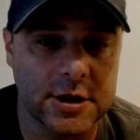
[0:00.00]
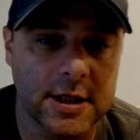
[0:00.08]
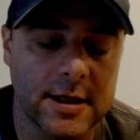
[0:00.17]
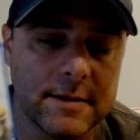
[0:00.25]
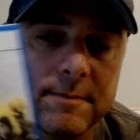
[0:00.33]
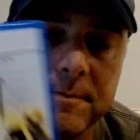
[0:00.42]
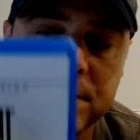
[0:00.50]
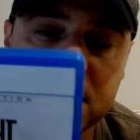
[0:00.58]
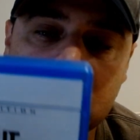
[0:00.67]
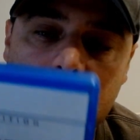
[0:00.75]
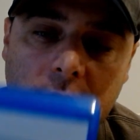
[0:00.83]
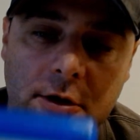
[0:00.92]
game
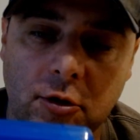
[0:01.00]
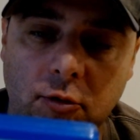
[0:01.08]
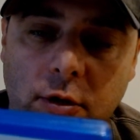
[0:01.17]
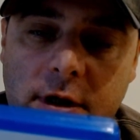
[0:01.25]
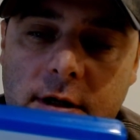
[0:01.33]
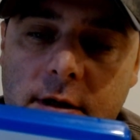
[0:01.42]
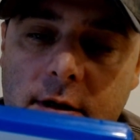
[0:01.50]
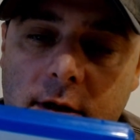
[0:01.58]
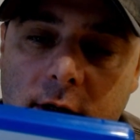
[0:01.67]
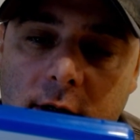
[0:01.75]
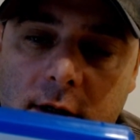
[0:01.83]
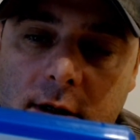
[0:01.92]
on a grid,
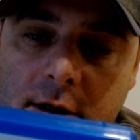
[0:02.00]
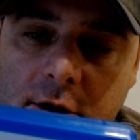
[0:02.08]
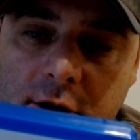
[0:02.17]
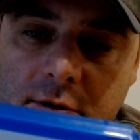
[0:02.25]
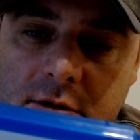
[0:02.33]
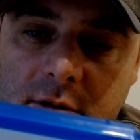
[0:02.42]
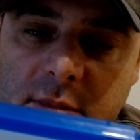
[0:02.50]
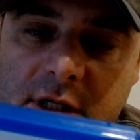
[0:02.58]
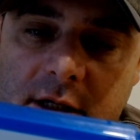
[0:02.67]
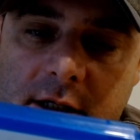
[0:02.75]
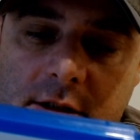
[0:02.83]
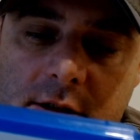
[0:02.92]
and you're using the
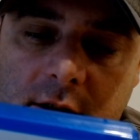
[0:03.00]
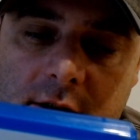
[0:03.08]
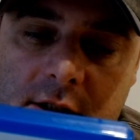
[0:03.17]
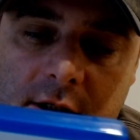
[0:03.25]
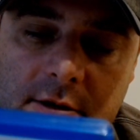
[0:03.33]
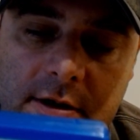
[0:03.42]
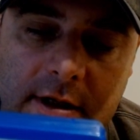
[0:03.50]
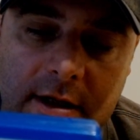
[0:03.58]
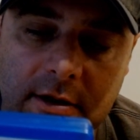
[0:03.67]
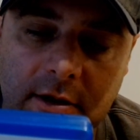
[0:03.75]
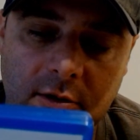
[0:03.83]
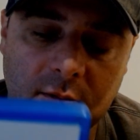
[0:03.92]
Midnight Suns here, and you get
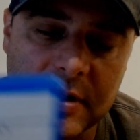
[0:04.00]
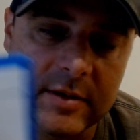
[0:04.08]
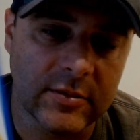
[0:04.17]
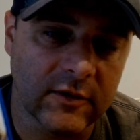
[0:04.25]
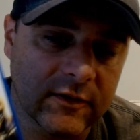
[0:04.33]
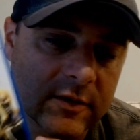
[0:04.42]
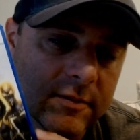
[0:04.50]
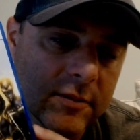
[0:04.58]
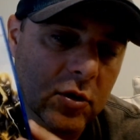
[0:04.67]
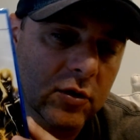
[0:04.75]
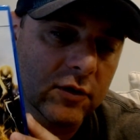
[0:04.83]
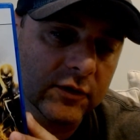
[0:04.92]
other people from
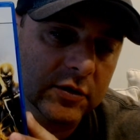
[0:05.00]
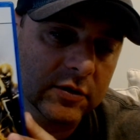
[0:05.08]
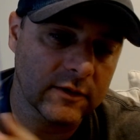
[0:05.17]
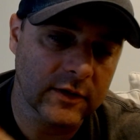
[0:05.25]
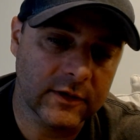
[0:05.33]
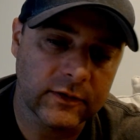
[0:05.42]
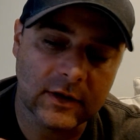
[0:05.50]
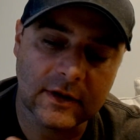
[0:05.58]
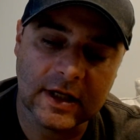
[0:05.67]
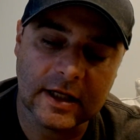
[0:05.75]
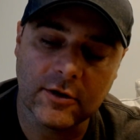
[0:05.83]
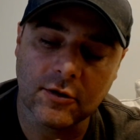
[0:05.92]
Marvel Universe. I
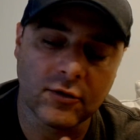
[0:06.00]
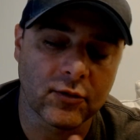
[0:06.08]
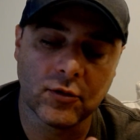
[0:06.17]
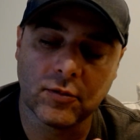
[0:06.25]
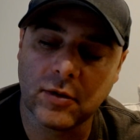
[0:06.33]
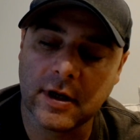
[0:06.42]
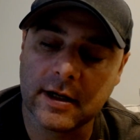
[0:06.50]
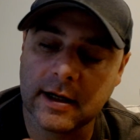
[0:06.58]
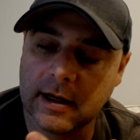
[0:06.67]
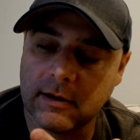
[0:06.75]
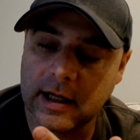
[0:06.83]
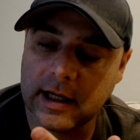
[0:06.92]
think your group right
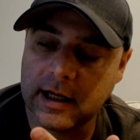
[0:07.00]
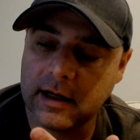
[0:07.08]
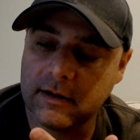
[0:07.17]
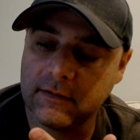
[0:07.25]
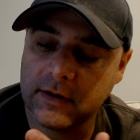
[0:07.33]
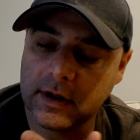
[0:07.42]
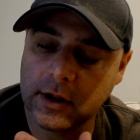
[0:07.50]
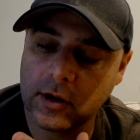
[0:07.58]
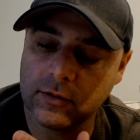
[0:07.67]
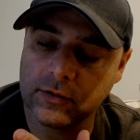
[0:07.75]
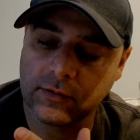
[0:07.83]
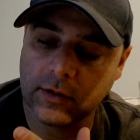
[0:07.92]
now, I have
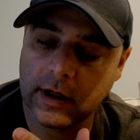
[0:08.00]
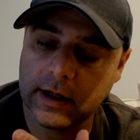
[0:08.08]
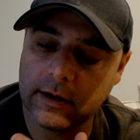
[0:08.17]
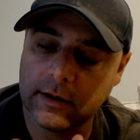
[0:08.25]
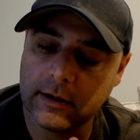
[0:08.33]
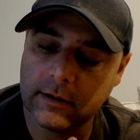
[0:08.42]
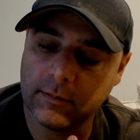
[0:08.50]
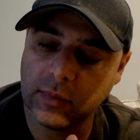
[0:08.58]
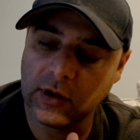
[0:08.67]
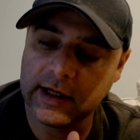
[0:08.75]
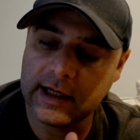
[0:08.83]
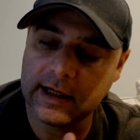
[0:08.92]
Ghost Rider,
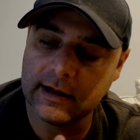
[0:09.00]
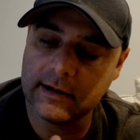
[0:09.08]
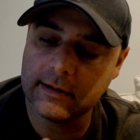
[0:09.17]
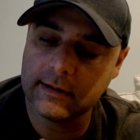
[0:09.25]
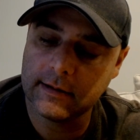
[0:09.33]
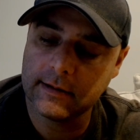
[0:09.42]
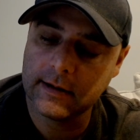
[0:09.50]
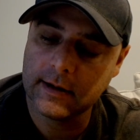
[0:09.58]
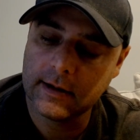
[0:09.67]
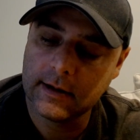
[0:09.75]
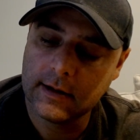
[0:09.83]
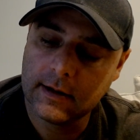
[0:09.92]
Blade.
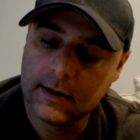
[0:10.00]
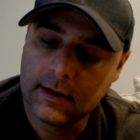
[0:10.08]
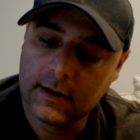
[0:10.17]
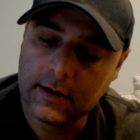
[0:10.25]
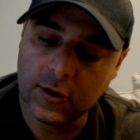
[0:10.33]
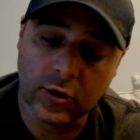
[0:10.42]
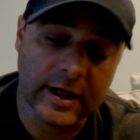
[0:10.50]
your